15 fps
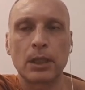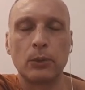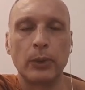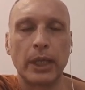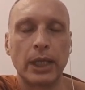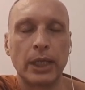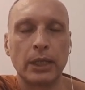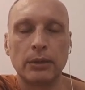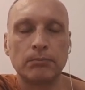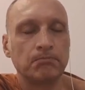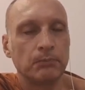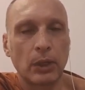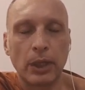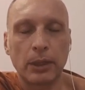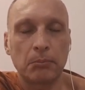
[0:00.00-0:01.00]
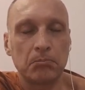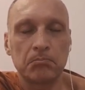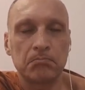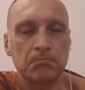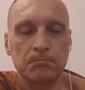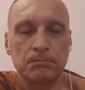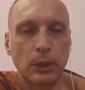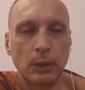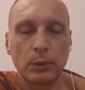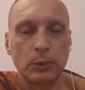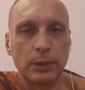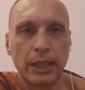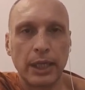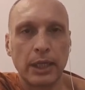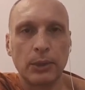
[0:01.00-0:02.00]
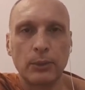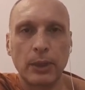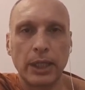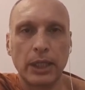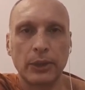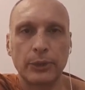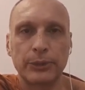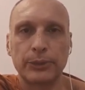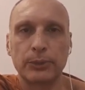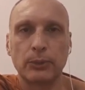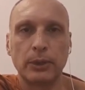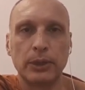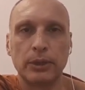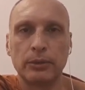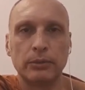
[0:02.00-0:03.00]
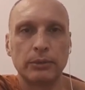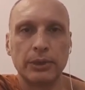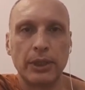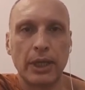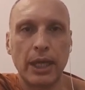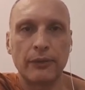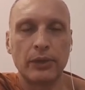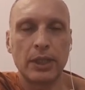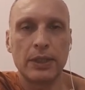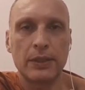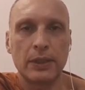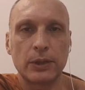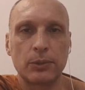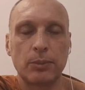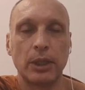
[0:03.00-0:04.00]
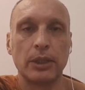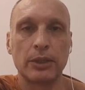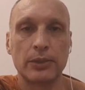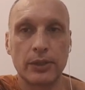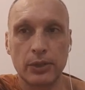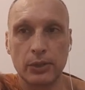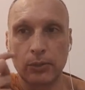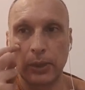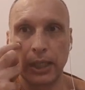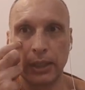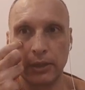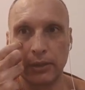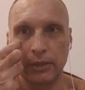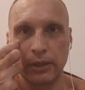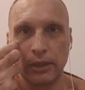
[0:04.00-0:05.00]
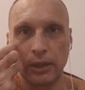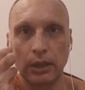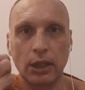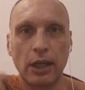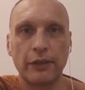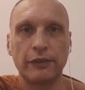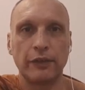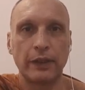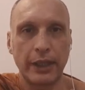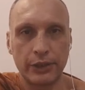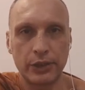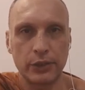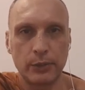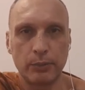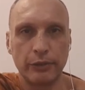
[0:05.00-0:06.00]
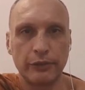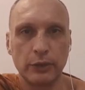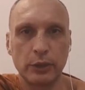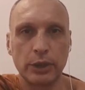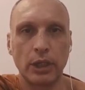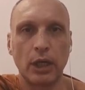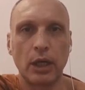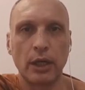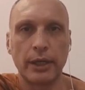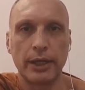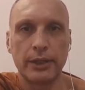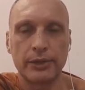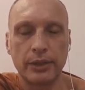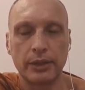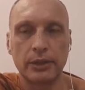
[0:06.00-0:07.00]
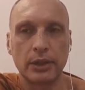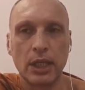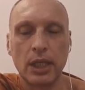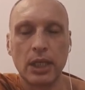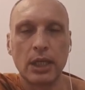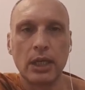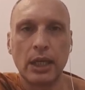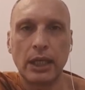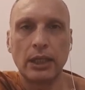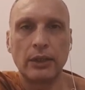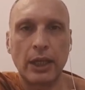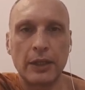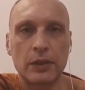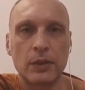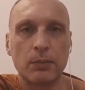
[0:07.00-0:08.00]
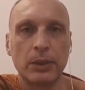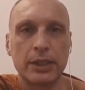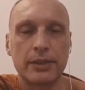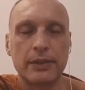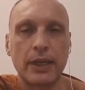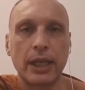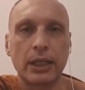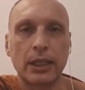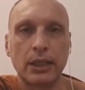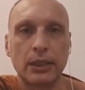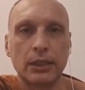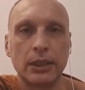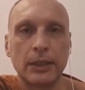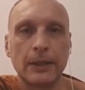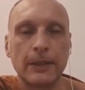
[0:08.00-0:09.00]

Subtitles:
where, like probably anyone else, what you have these experiences where your life flashes before your eyes, and in that split second,